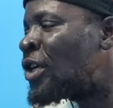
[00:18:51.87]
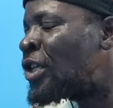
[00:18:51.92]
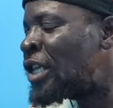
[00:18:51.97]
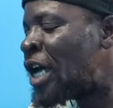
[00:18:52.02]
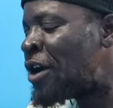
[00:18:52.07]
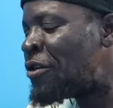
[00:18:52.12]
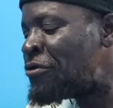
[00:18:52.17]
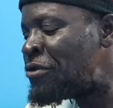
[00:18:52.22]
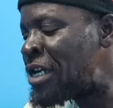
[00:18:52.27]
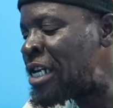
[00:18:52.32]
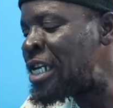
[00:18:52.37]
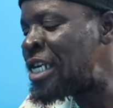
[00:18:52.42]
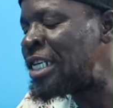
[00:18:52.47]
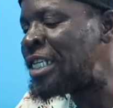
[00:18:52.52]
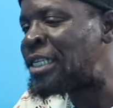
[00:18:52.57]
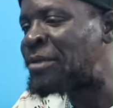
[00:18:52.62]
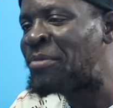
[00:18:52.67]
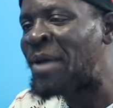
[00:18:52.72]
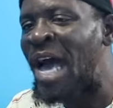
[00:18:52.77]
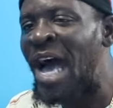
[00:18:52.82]
They
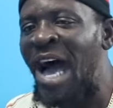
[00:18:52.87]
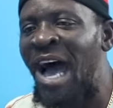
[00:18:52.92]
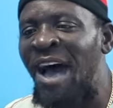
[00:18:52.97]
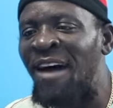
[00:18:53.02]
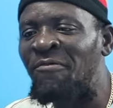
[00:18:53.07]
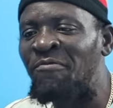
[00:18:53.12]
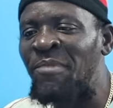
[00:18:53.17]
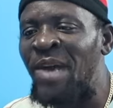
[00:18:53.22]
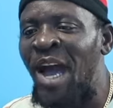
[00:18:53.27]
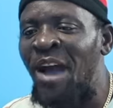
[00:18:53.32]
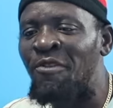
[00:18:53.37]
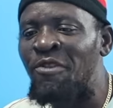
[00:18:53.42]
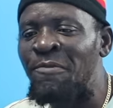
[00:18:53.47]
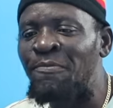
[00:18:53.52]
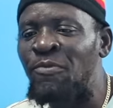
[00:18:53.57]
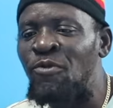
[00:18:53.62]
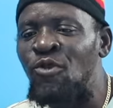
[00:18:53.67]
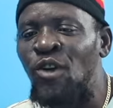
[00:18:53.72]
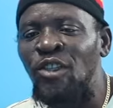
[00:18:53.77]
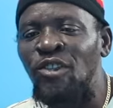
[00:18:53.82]
release me and have me a
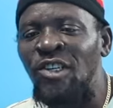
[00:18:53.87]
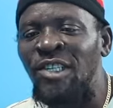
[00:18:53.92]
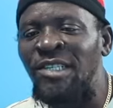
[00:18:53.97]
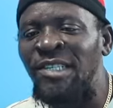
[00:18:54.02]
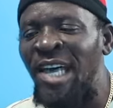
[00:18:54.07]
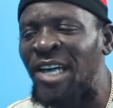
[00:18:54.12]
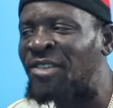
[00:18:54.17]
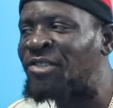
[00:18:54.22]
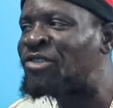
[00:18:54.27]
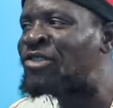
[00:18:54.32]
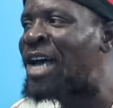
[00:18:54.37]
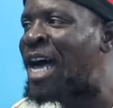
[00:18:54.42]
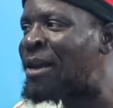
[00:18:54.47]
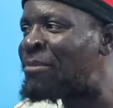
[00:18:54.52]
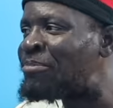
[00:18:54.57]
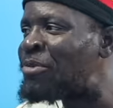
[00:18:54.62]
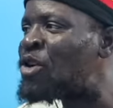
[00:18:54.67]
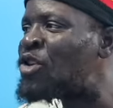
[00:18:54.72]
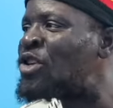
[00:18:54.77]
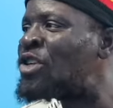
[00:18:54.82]
report to Central
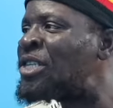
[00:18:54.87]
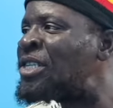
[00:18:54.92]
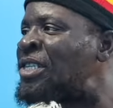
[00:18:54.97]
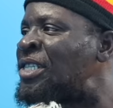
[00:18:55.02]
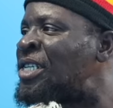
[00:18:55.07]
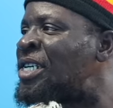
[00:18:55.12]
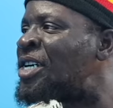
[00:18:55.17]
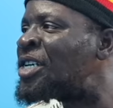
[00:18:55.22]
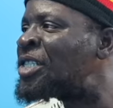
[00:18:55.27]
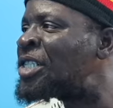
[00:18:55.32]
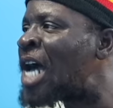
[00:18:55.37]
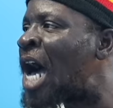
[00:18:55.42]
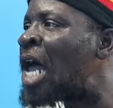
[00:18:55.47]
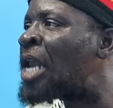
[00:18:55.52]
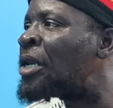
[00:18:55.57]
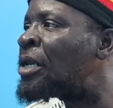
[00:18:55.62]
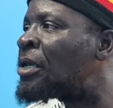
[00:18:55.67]
Police Station.